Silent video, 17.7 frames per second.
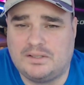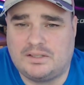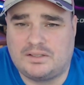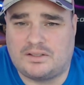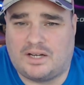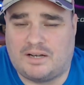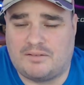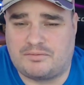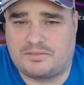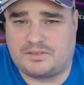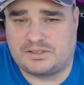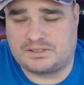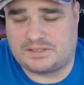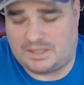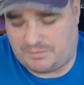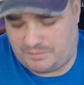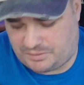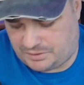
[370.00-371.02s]
that I've
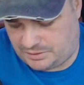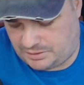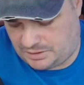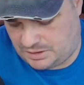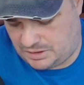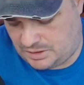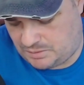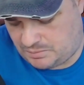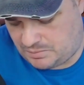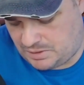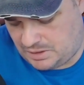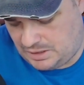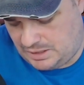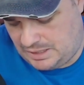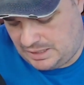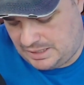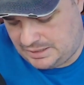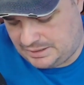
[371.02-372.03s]
discovered
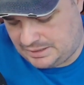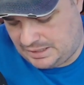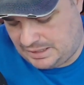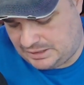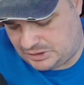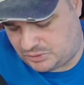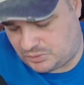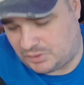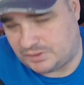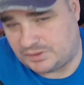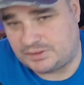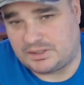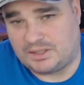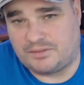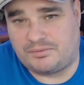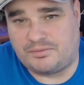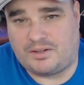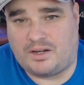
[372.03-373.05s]
in the Hit Squad
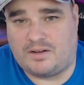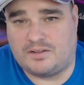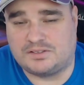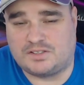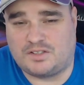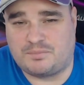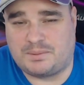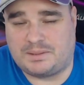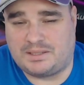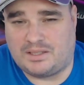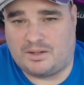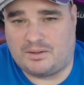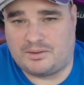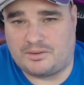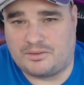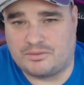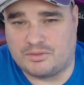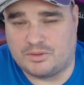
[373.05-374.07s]
so far as I've been
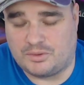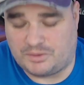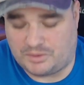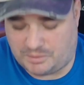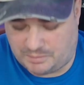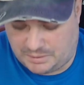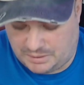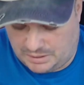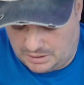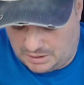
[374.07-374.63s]
going through them,